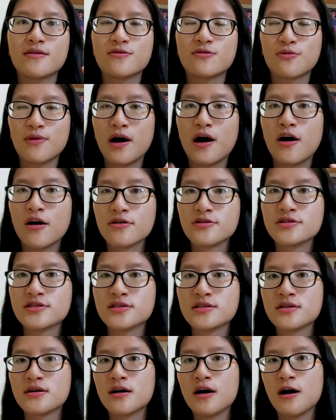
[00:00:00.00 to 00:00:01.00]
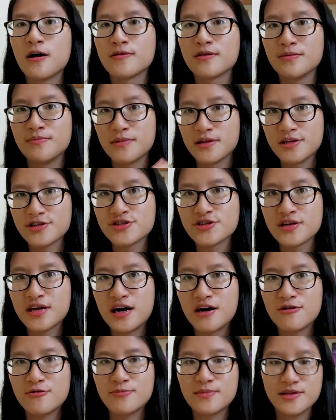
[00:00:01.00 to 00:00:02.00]
to ask uh, the Malaysian
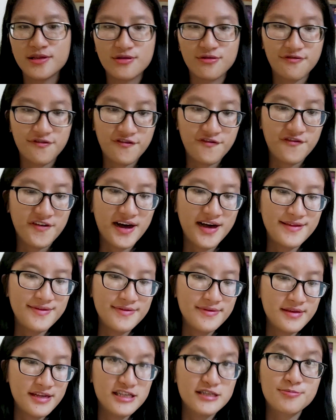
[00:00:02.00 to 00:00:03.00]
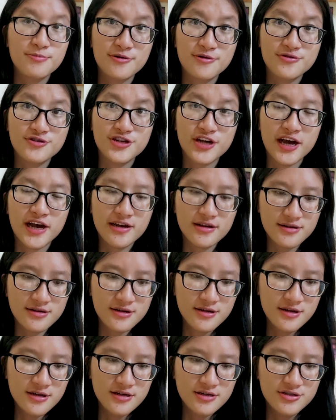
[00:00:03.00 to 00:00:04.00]
government to fund this project.
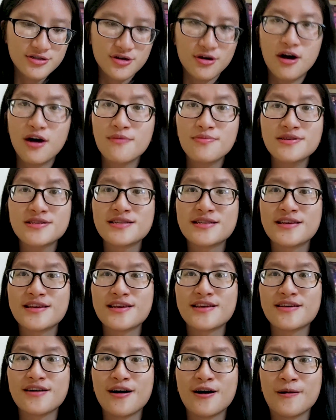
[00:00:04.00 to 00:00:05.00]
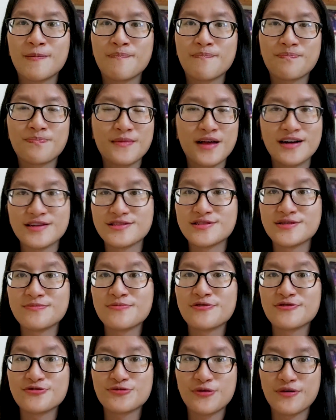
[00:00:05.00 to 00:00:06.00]
So obviously um, Najib
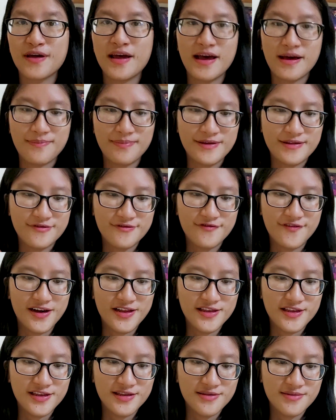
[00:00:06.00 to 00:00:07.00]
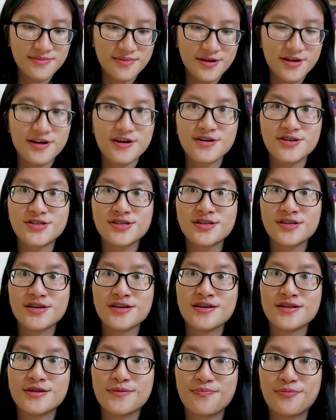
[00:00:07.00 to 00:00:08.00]
was very happy to fund it because
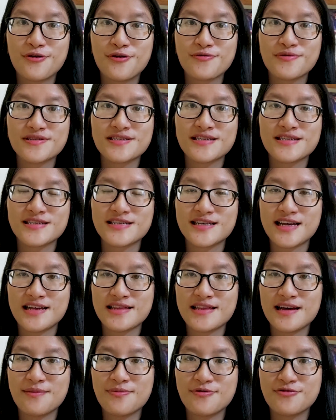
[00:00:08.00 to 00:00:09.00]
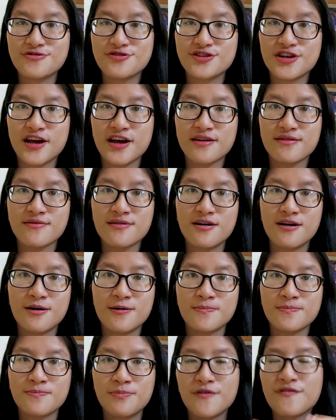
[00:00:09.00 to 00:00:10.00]
the previous Iskandar project,
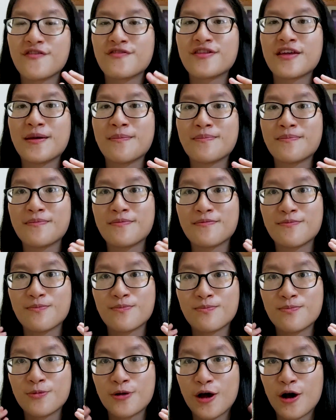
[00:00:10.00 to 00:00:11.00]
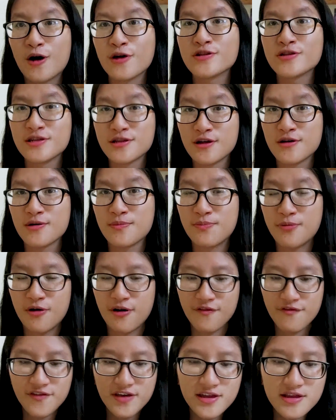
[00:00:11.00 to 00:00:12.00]
um, both of them got a lot of
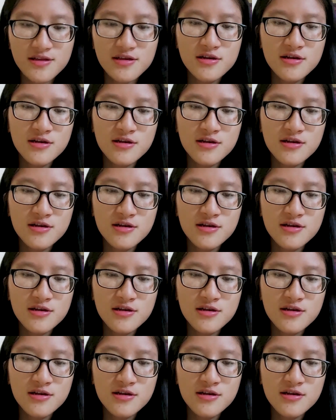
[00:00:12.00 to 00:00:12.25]
profit,